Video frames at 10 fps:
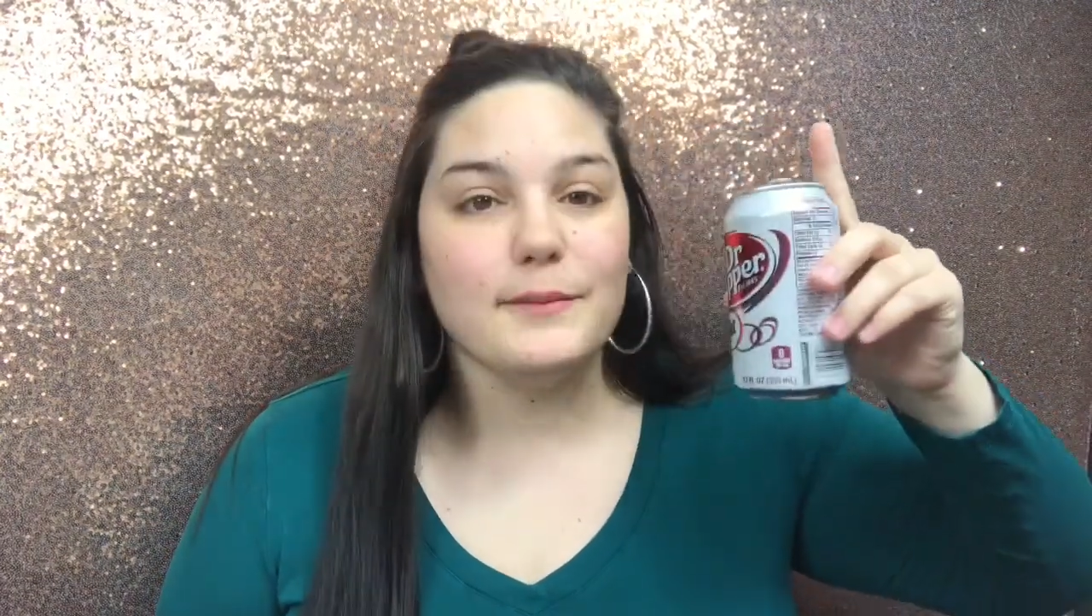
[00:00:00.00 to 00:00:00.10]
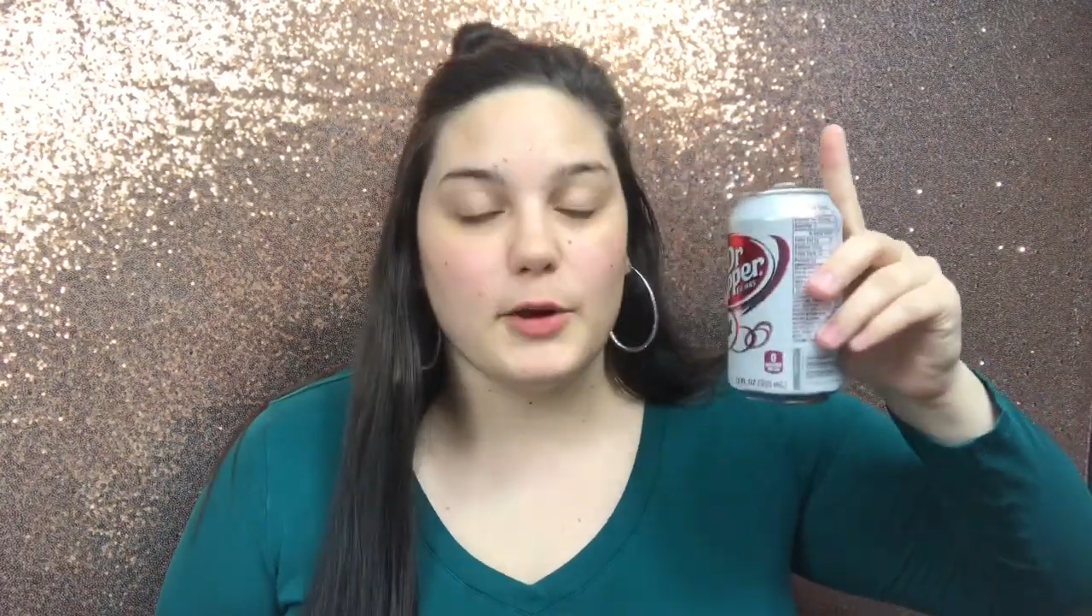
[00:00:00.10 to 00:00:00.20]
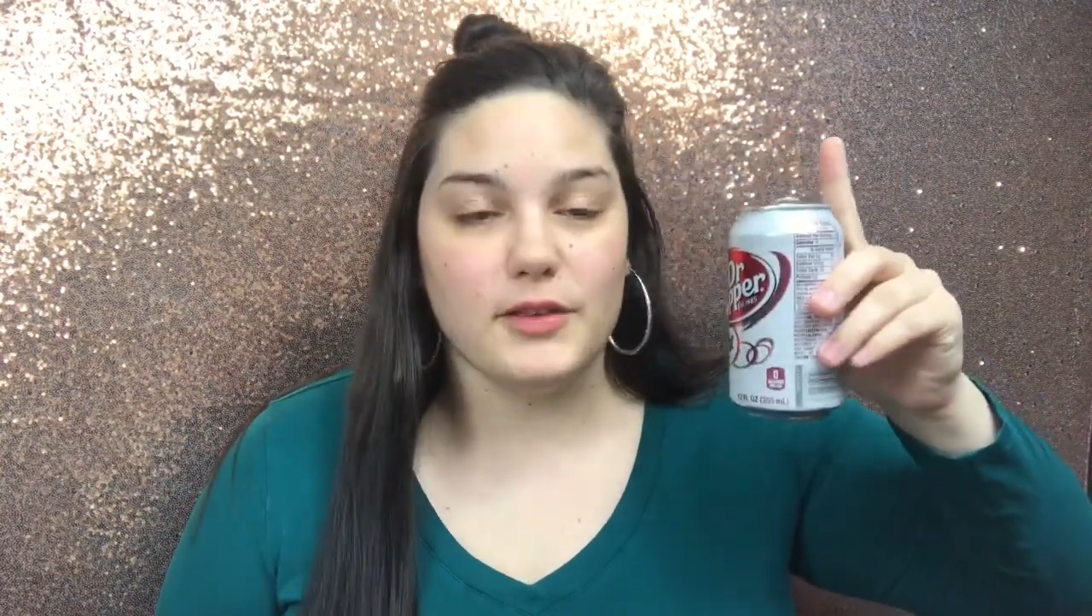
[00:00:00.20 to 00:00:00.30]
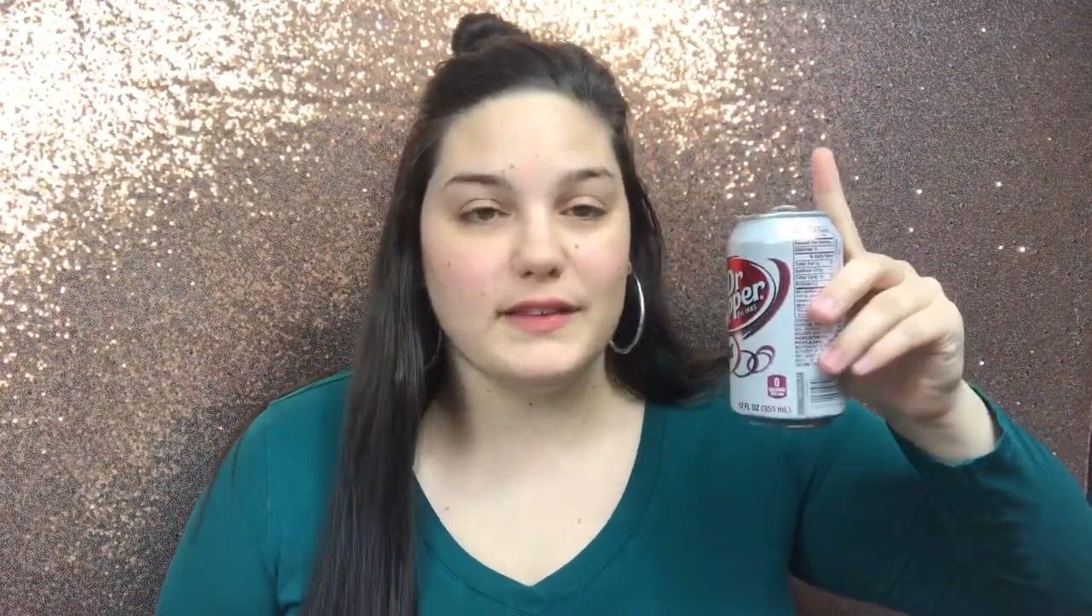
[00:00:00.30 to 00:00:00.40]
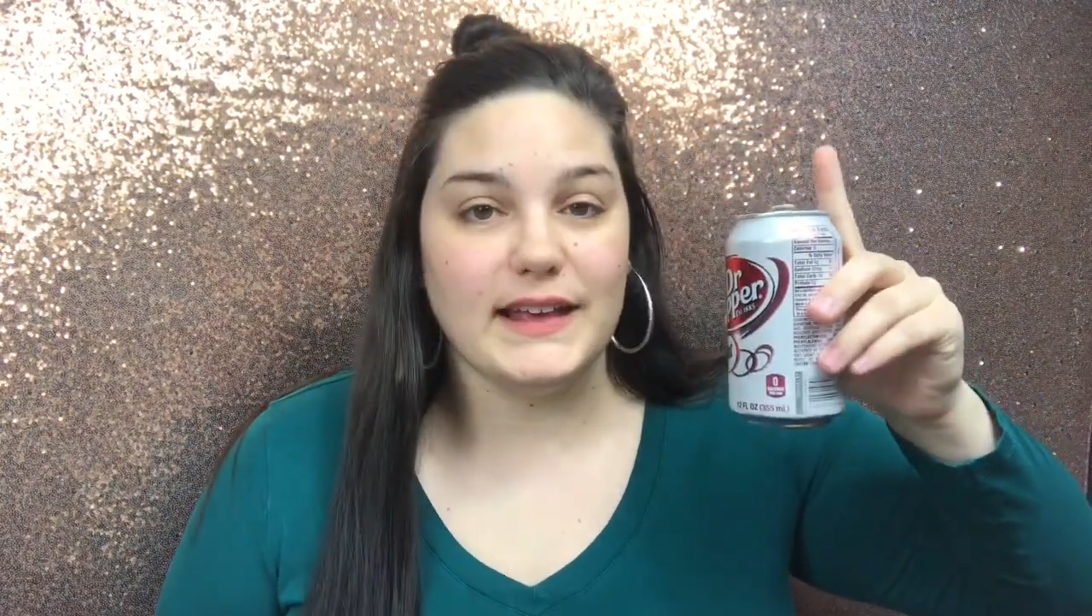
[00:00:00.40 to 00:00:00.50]

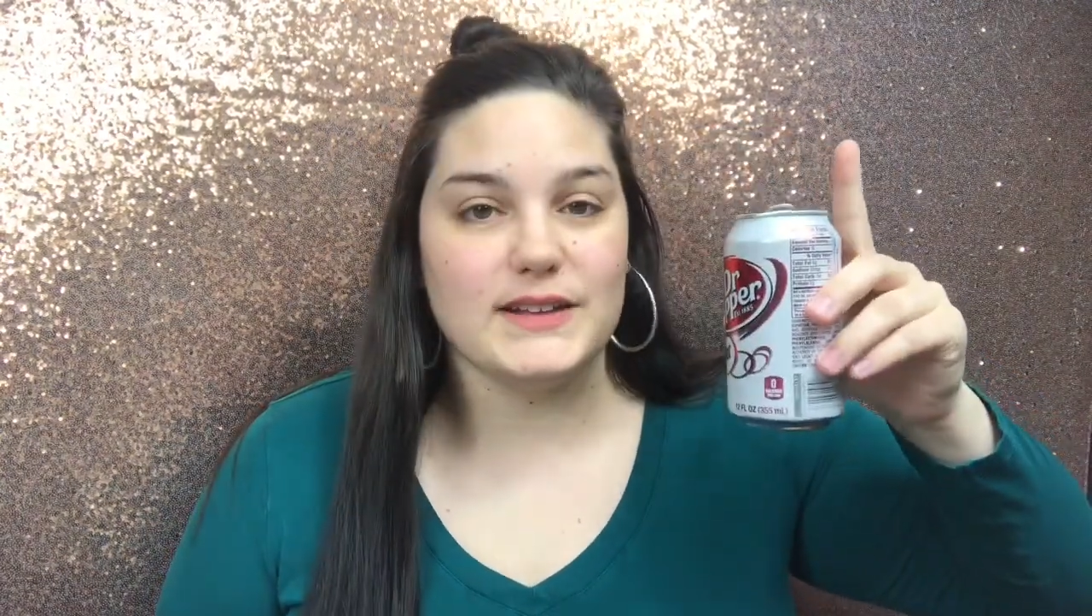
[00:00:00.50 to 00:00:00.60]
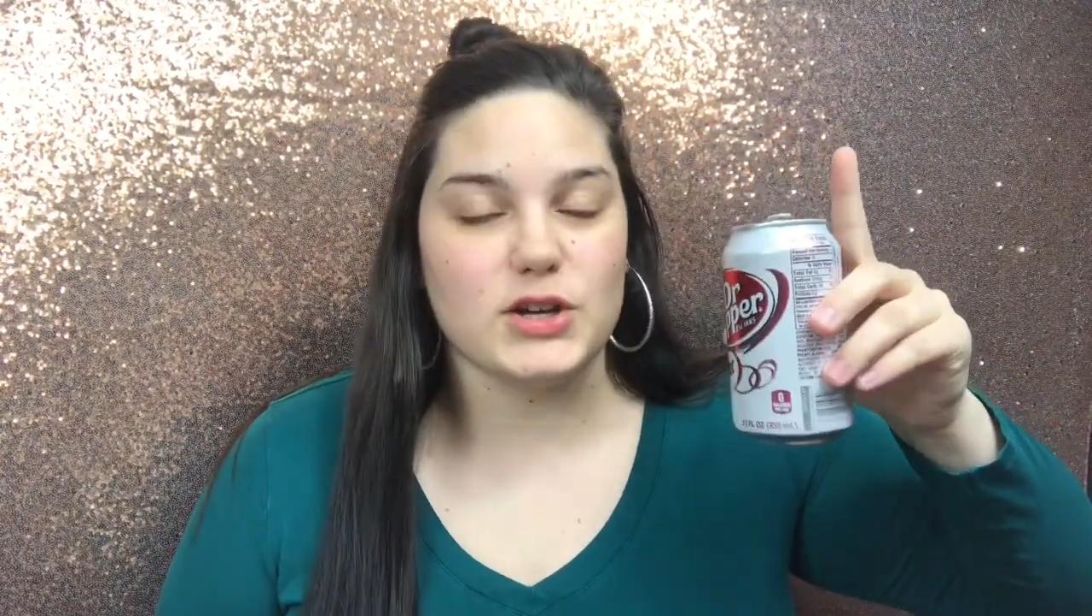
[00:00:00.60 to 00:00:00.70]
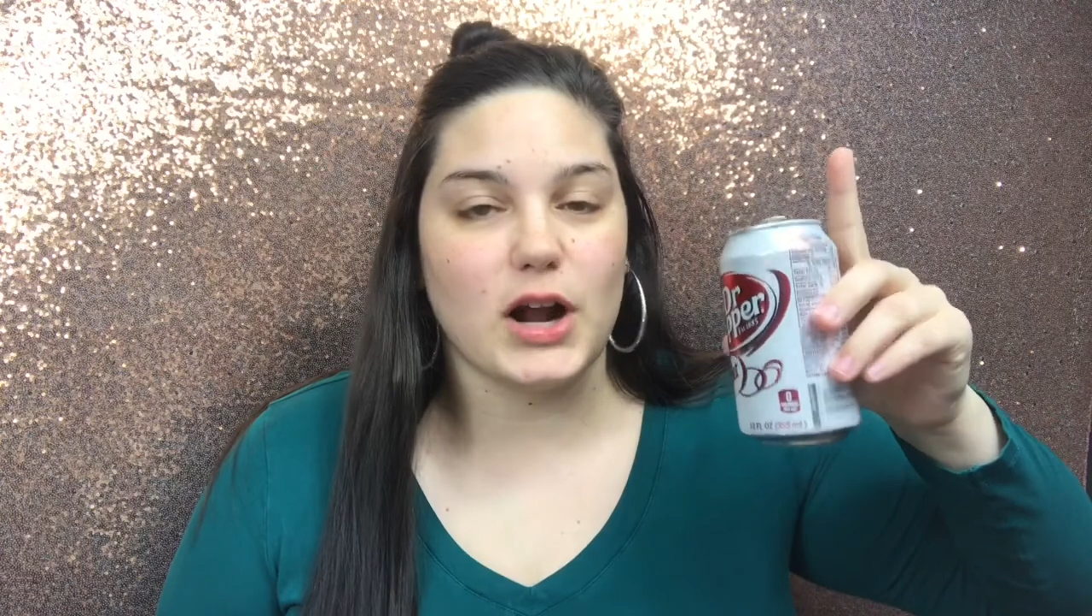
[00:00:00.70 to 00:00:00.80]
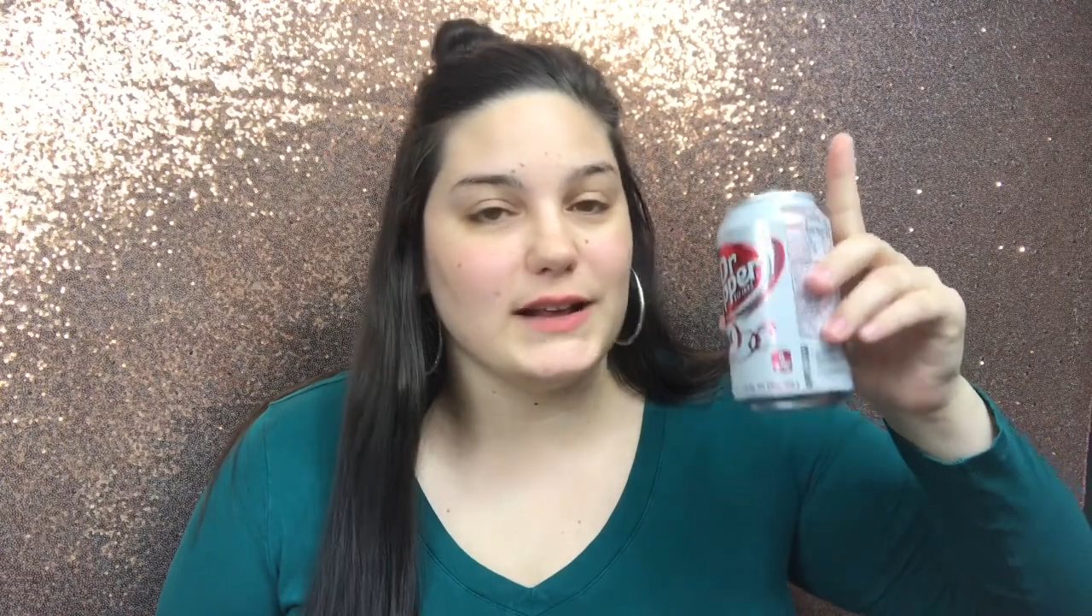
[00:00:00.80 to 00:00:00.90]
Both of the kids are